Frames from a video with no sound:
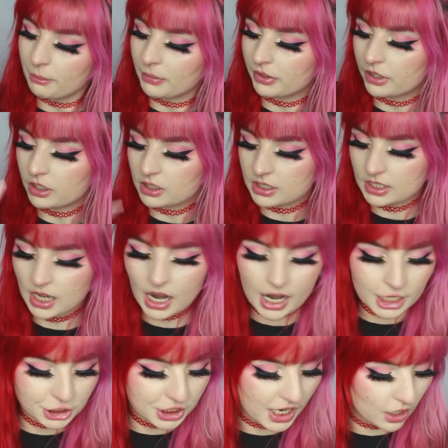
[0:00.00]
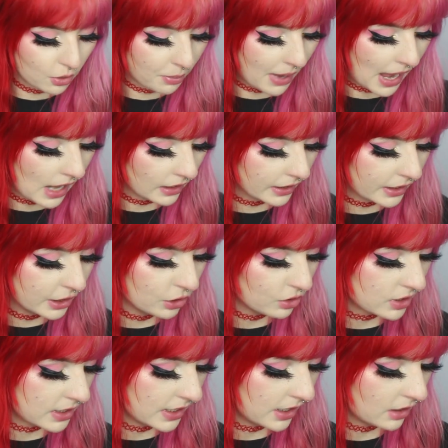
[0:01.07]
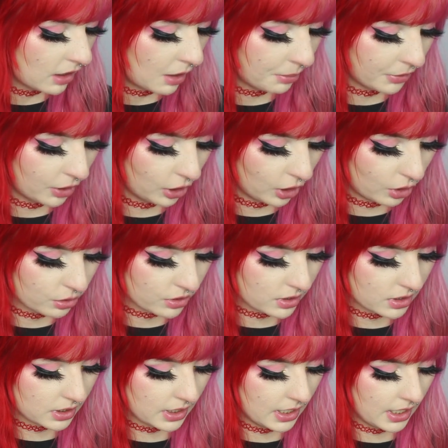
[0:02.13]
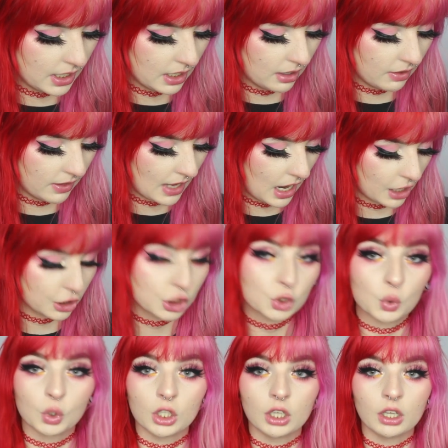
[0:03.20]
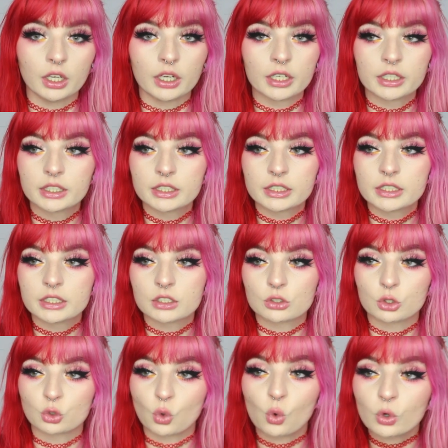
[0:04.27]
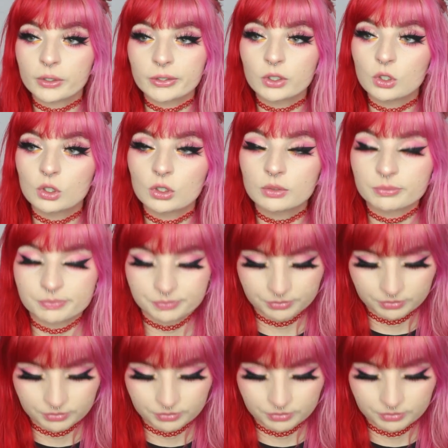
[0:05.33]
But there's the eyeshadow palette. You'll see it up close in the actual tutorial.